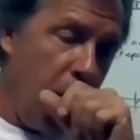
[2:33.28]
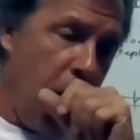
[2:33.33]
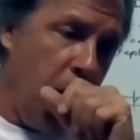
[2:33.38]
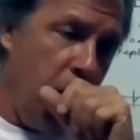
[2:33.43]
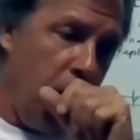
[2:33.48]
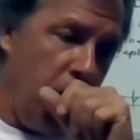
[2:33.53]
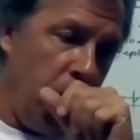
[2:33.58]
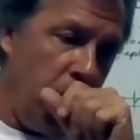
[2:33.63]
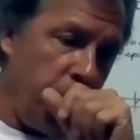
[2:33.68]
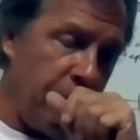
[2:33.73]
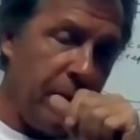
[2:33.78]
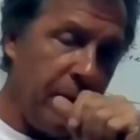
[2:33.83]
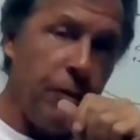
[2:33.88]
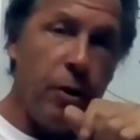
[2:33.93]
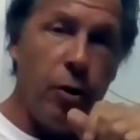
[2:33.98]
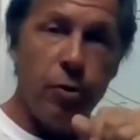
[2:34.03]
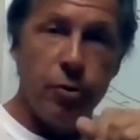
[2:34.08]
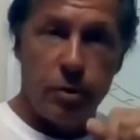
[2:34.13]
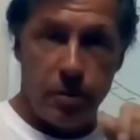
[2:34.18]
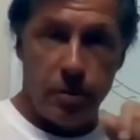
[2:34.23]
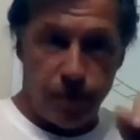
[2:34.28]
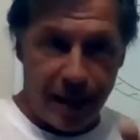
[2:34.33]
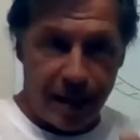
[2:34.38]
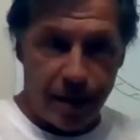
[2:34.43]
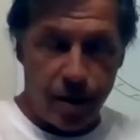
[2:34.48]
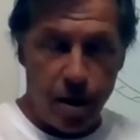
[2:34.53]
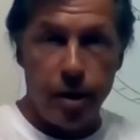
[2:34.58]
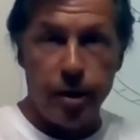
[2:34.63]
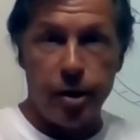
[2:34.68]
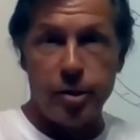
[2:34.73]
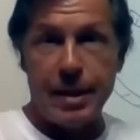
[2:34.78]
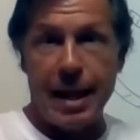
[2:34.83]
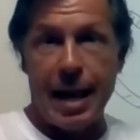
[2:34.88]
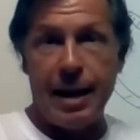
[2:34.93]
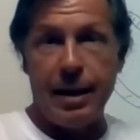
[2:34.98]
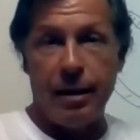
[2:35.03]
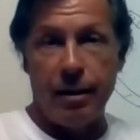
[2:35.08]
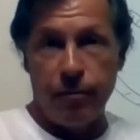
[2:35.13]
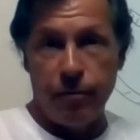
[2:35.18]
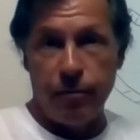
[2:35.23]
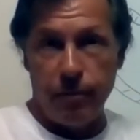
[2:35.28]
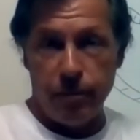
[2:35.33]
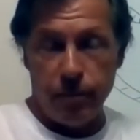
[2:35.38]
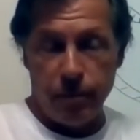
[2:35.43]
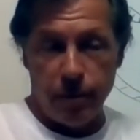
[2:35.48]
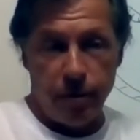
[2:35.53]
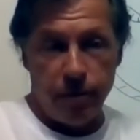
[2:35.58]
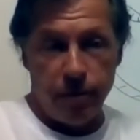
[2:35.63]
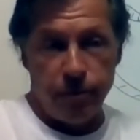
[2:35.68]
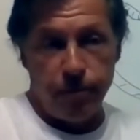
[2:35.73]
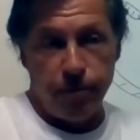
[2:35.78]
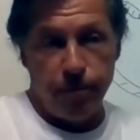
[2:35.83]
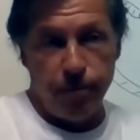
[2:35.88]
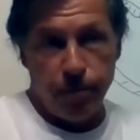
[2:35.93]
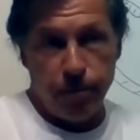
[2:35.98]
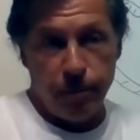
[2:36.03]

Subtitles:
then that understanding of